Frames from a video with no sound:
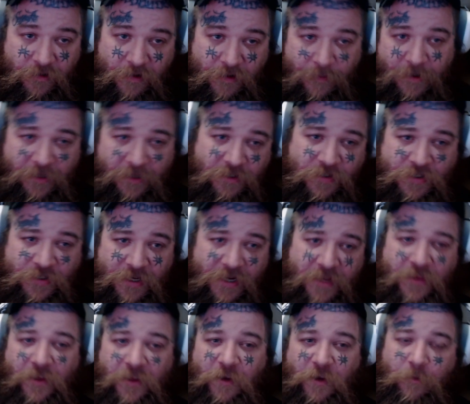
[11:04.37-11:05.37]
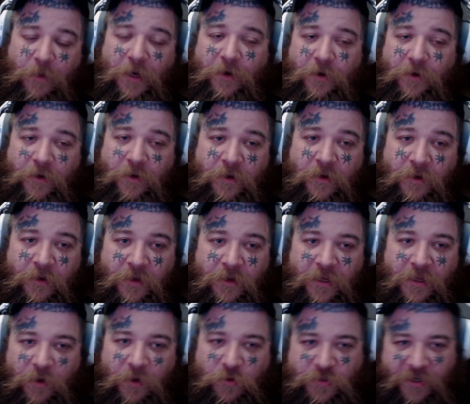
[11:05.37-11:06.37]
I'm not going to say anything about it.
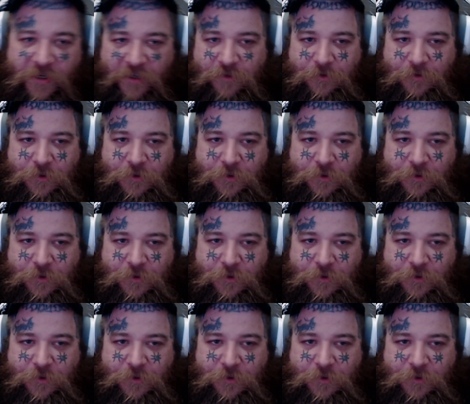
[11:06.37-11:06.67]
It was like a...